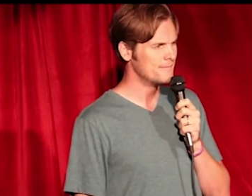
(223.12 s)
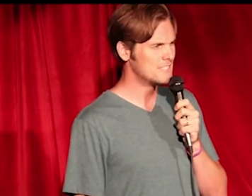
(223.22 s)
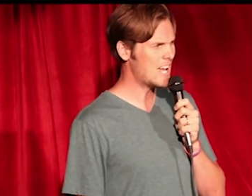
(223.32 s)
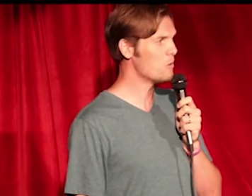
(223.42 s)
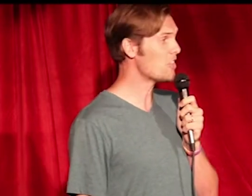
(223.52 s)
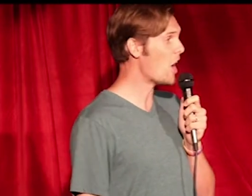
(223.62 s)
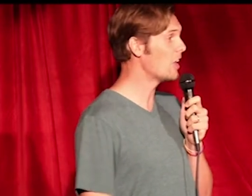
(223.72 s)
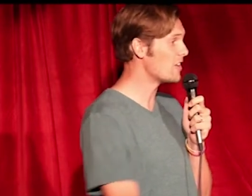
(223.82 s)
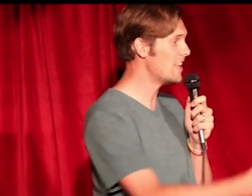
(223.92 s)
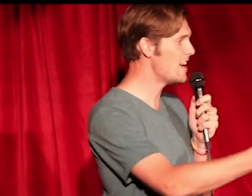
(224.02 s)
To hell with all
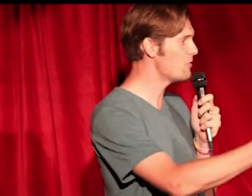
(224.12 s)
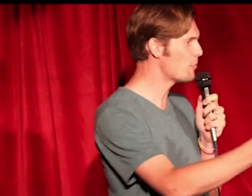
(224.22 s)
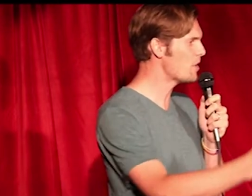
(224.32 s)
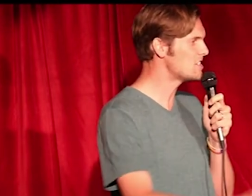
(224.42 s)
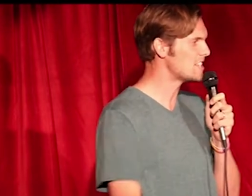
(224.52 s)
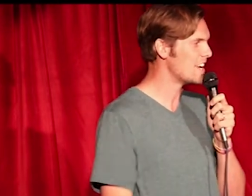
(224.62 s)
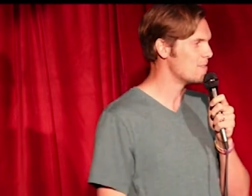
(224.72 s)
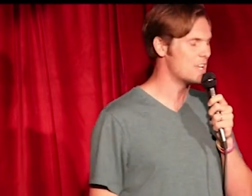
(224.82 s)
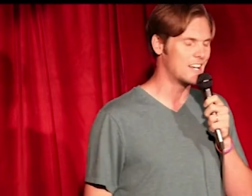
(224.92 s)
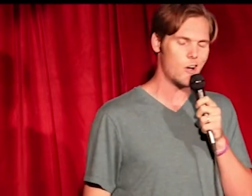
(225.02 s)
of you. They never
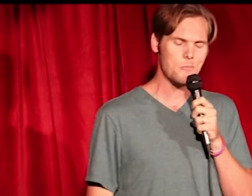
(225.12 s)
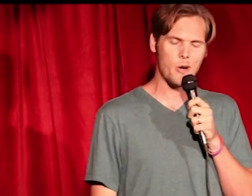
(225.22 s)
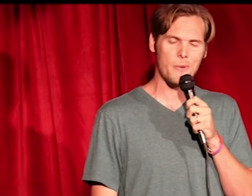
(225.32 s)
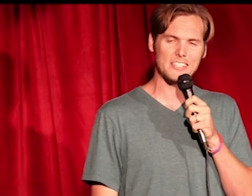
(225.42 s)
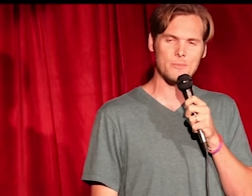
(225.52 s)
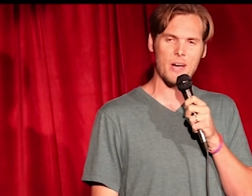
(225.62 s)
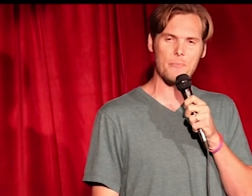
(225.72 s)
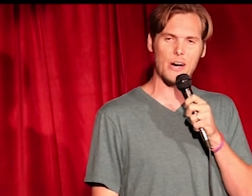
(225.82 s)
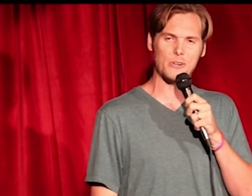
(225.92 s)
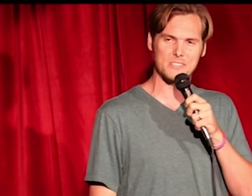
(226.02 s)
appreciate me, you know? I'm going back to my
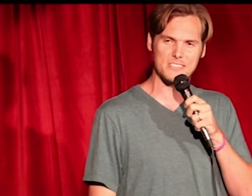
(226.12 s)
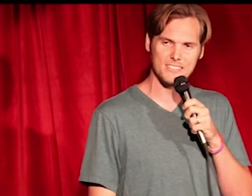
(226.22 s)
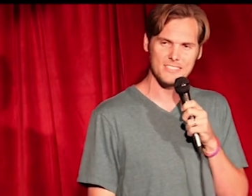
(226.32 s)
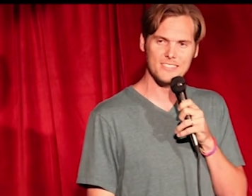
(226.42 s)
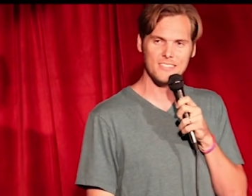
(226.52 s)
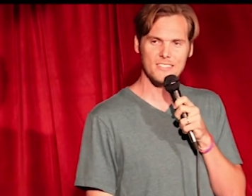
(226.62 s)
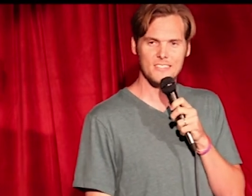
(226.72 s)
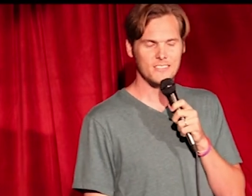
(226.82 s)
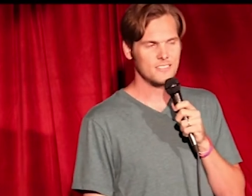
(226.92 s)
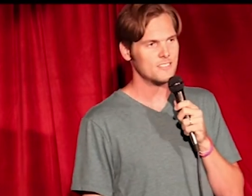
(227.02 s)
post.
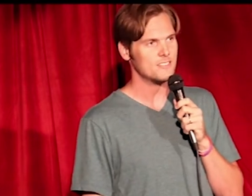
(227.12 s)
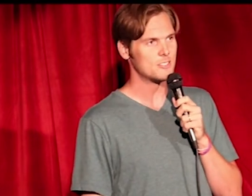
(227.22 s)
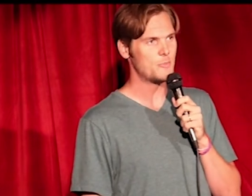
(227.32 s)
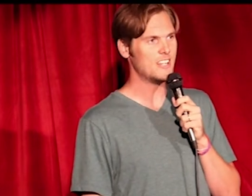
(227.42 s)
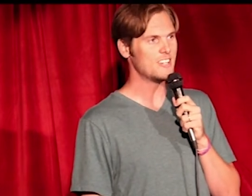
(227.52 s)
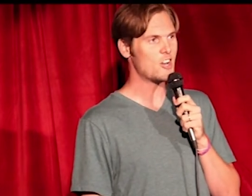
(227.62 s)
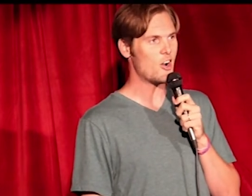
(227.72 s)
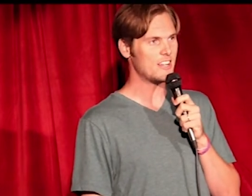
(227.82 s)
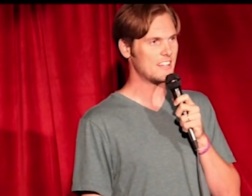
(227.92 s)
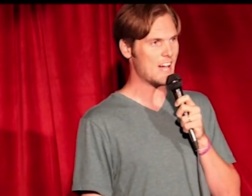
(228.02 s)
It's been
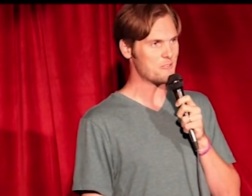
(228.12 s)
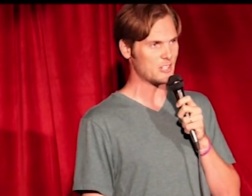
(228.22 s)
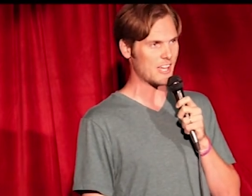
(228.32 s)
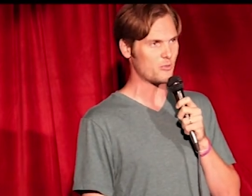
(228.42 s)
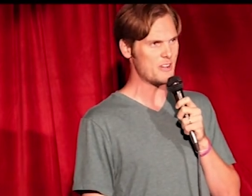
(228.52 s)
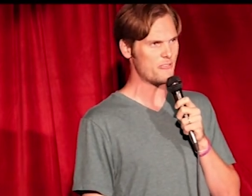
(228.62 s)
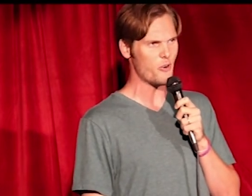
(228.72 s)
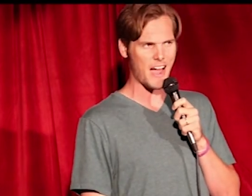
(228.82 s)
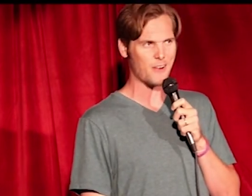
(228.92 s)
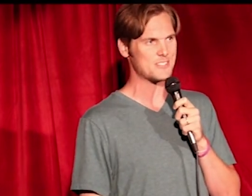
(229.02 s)
unguarded now for like
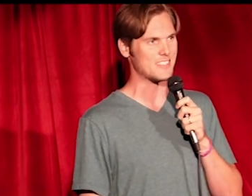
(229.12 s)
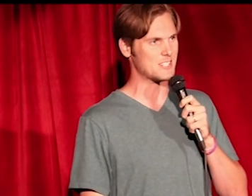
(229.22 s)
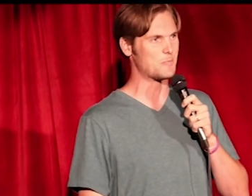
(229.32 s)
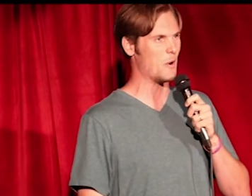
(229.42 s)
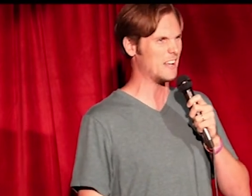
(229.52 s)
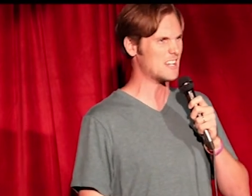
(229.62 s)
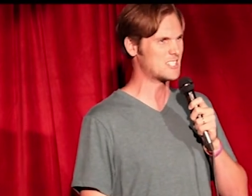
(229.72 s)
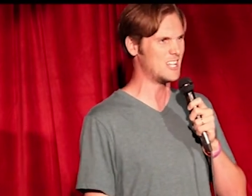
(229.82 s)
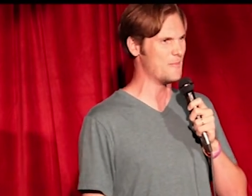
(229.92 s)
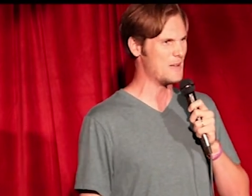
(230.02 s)
3-4 hours at this point. I
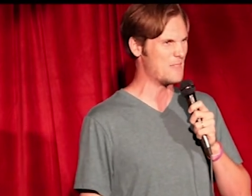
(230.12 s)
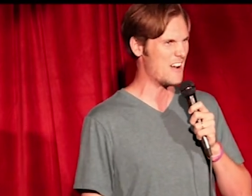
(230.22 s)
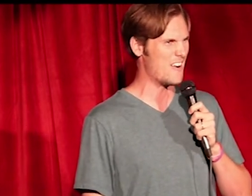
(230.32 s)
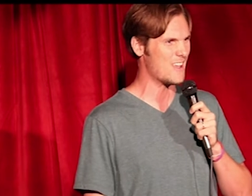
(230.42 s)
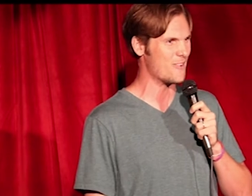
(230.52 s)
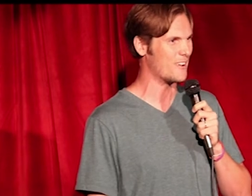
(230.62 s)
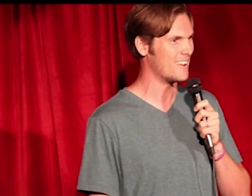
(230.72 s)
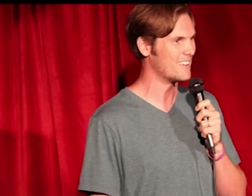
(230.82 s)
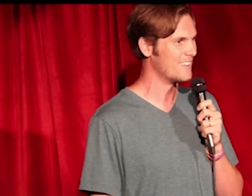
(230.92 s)
shouldn't have been there anyway.